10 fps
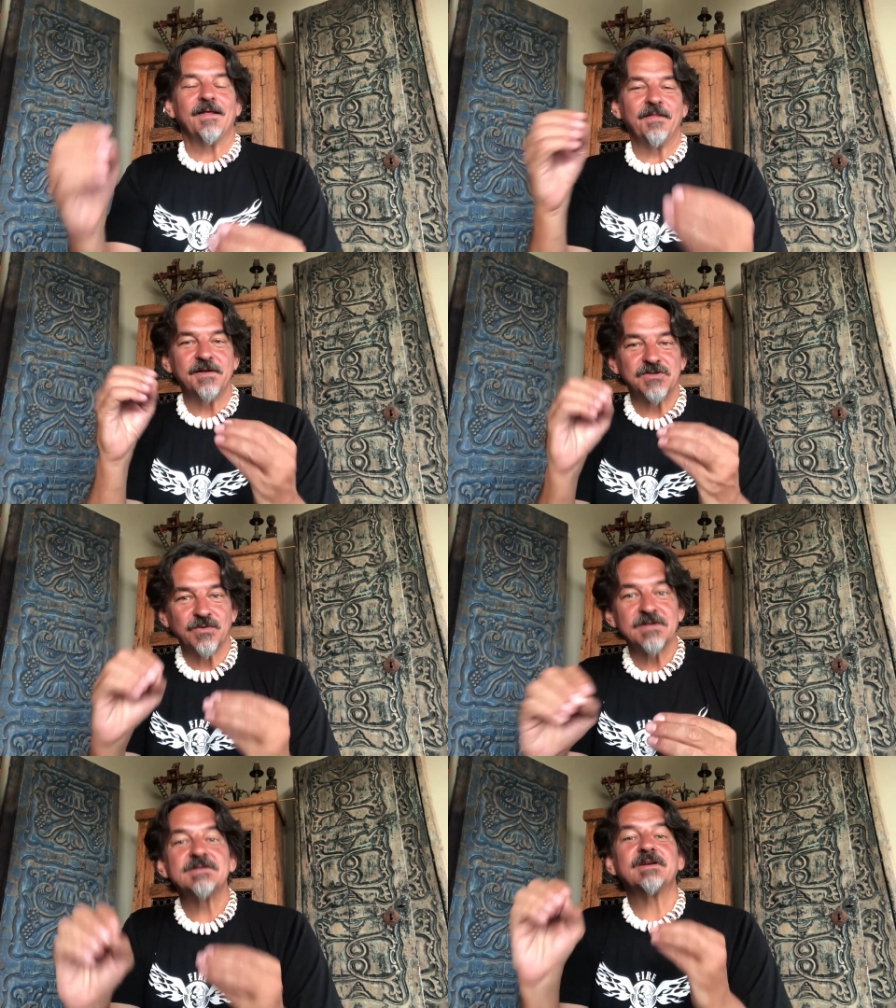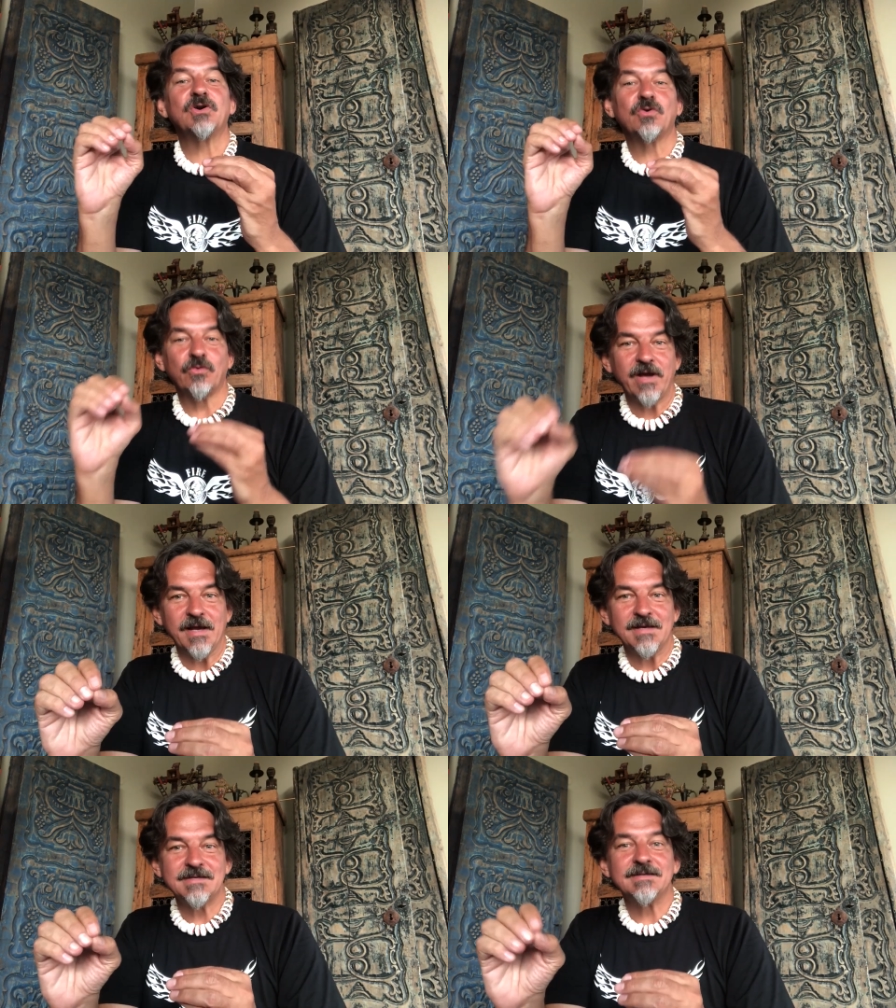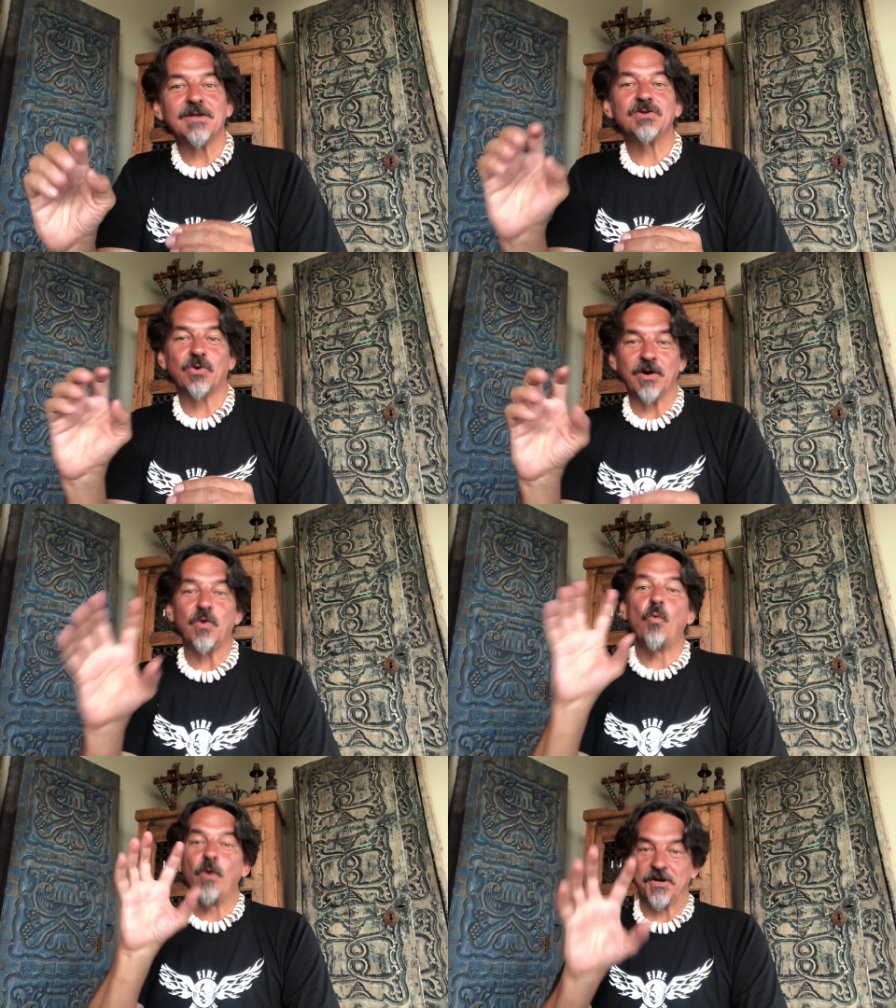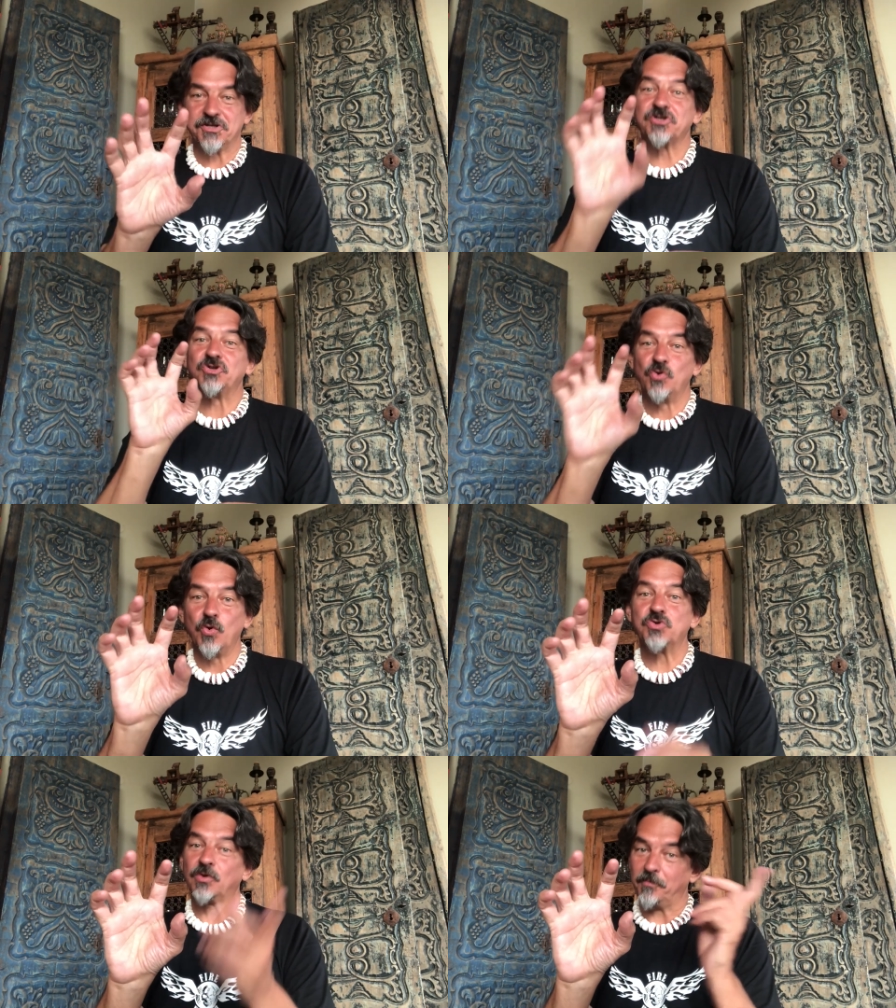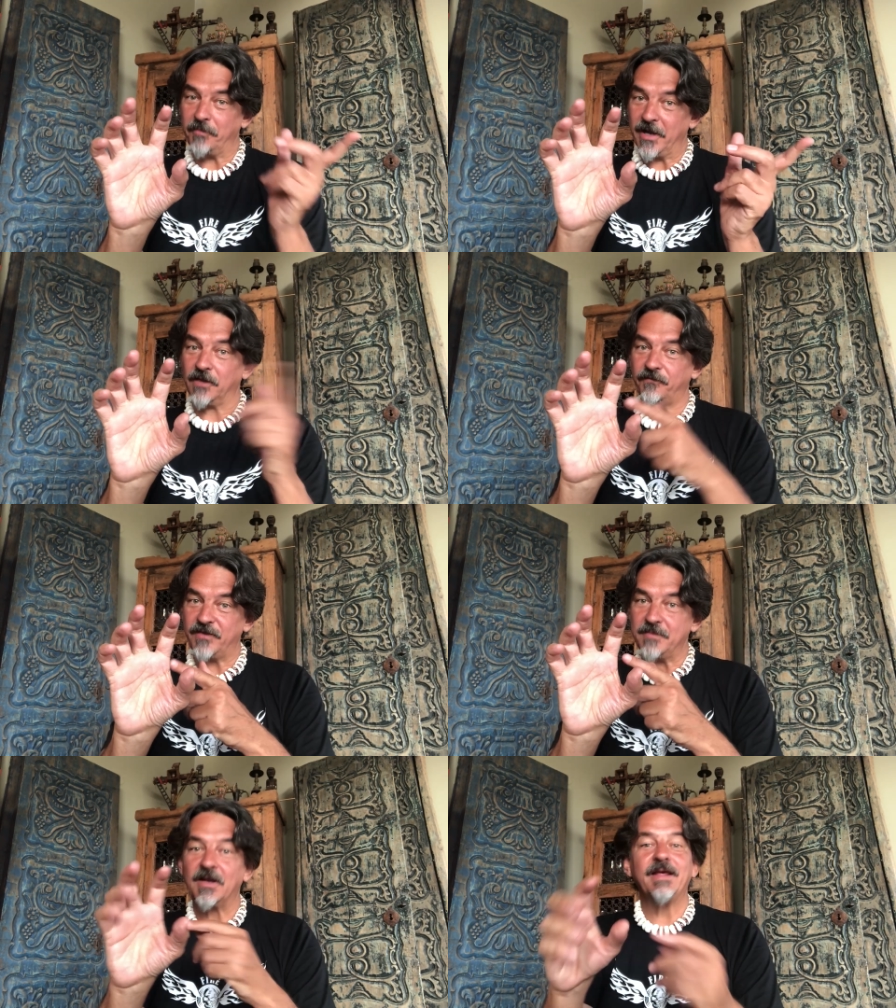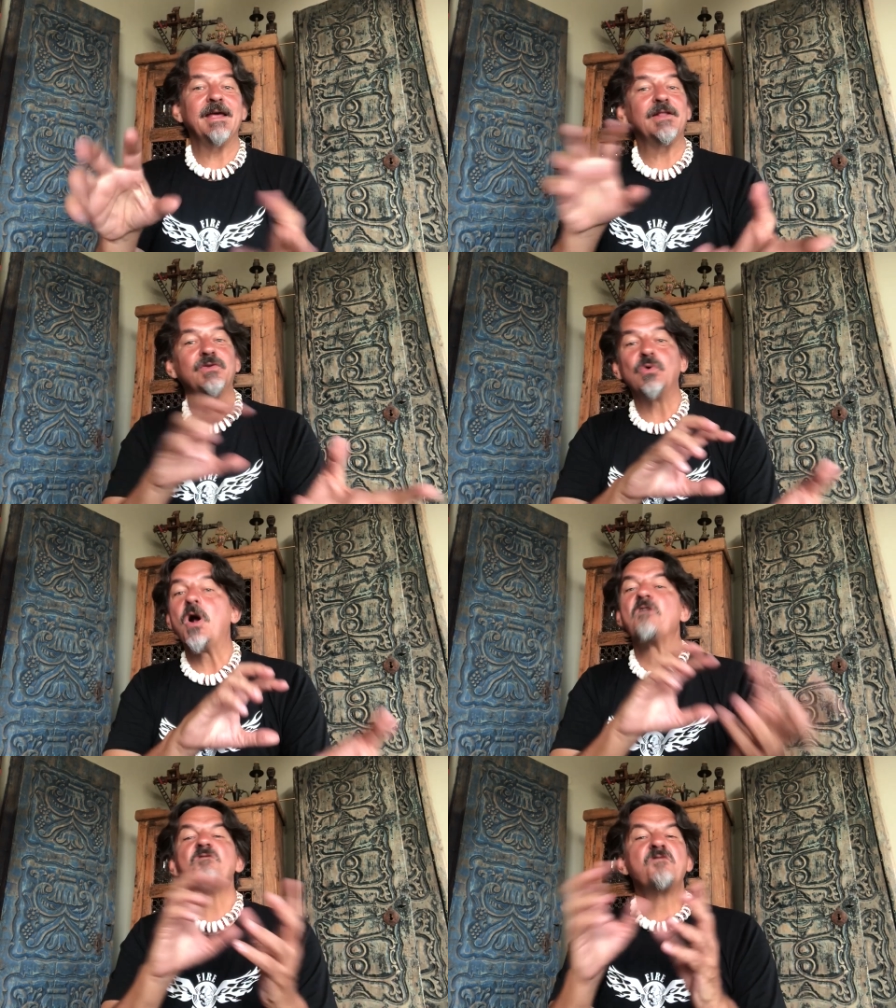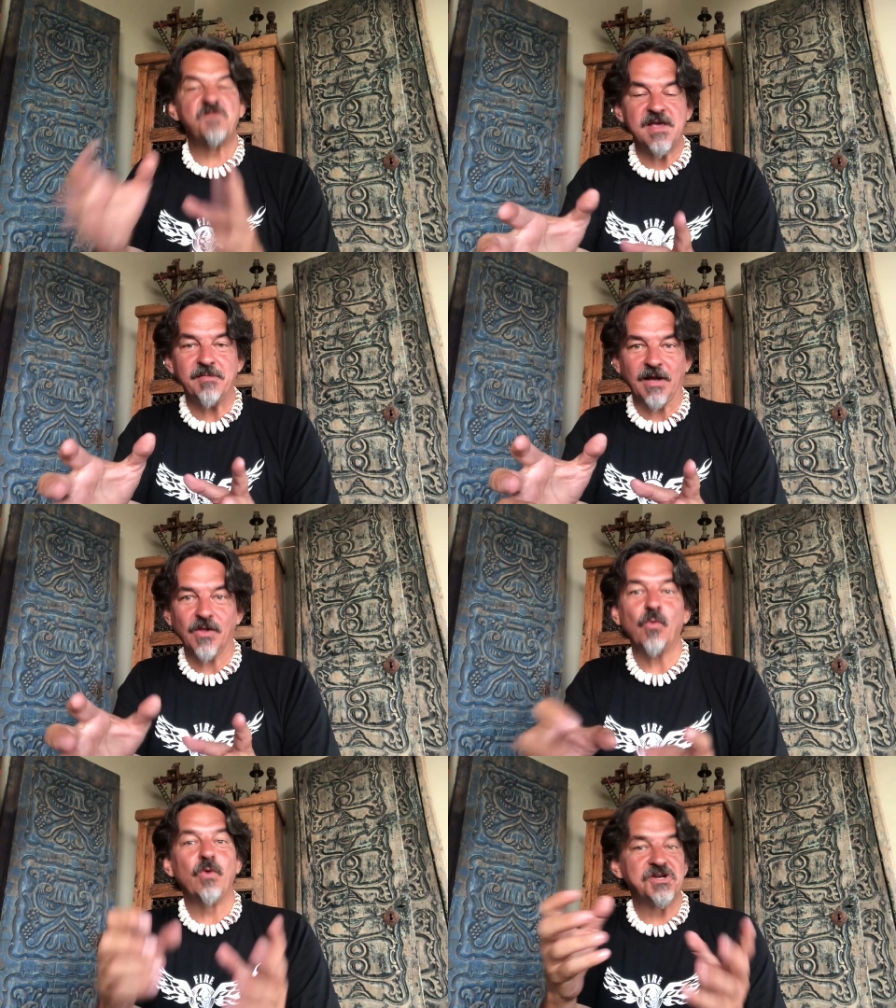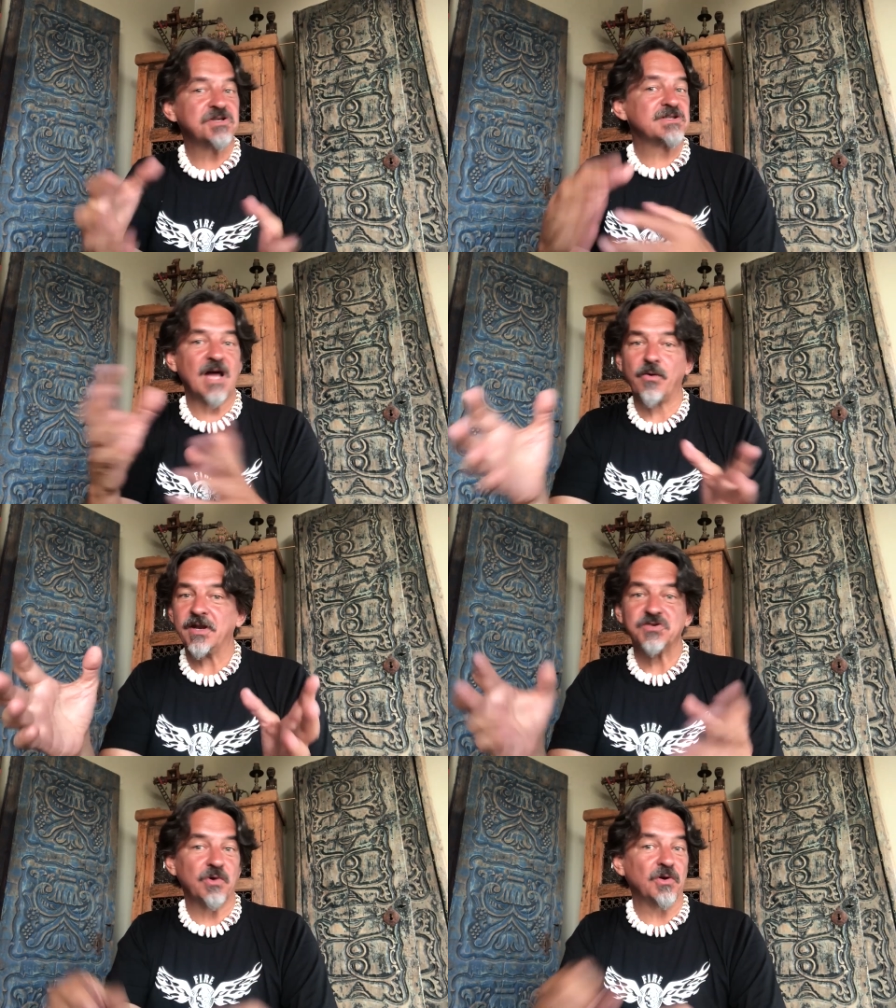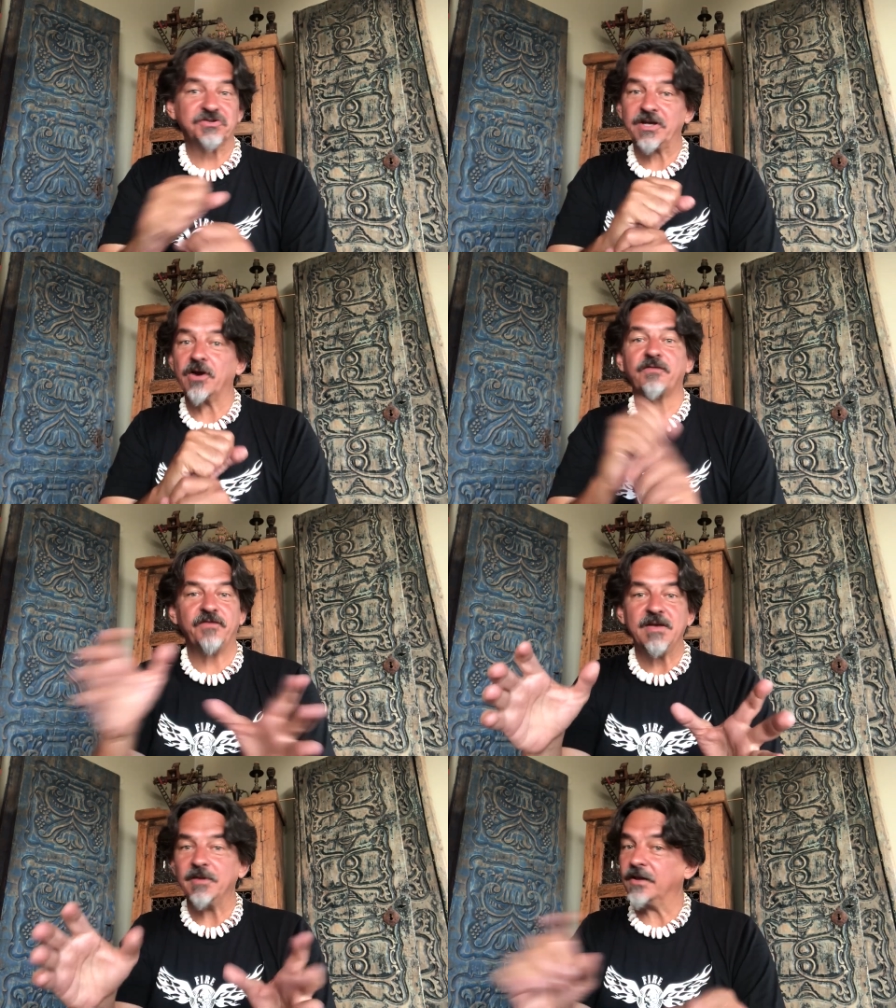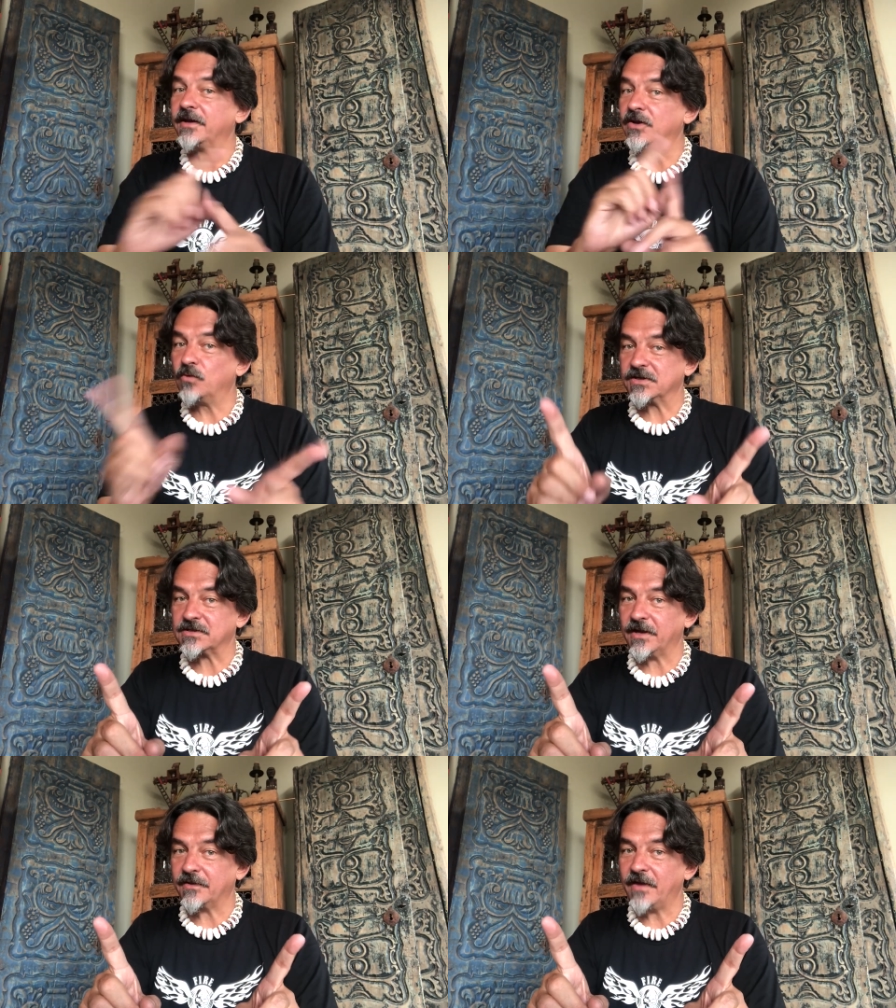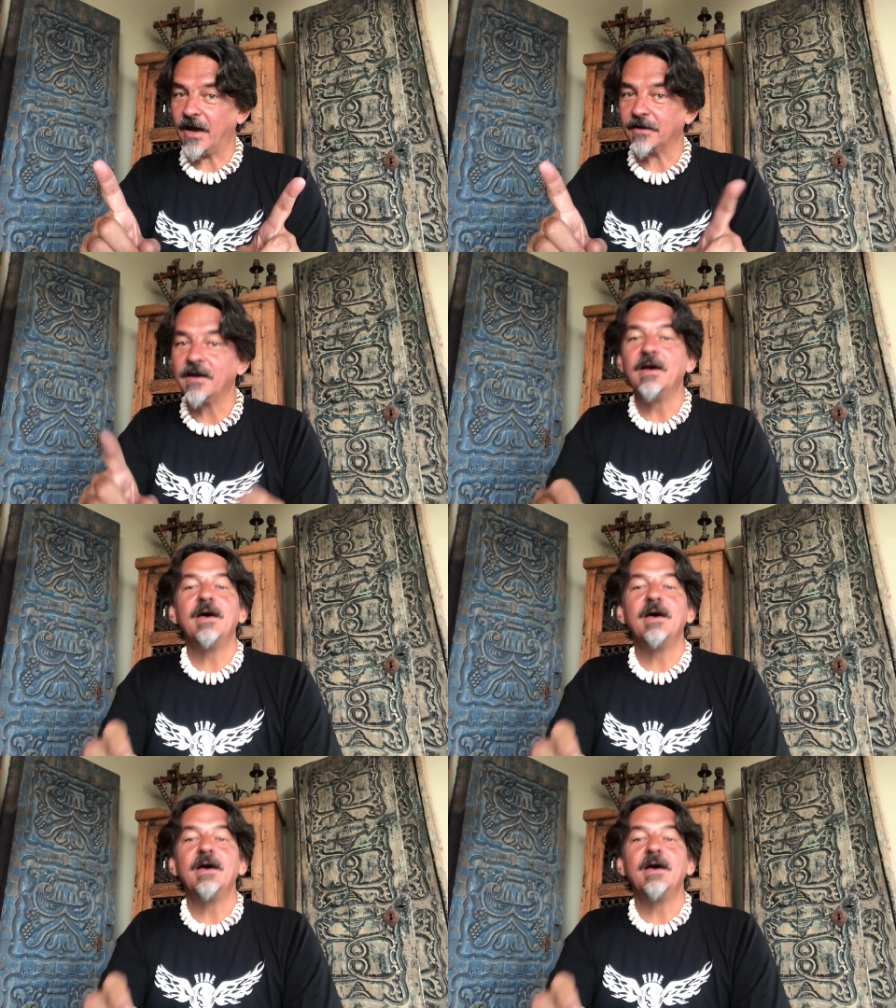This was the craze that turned witches, neutral, male, female, into female. Witches nowadays, we all say are female. It wasn't like that.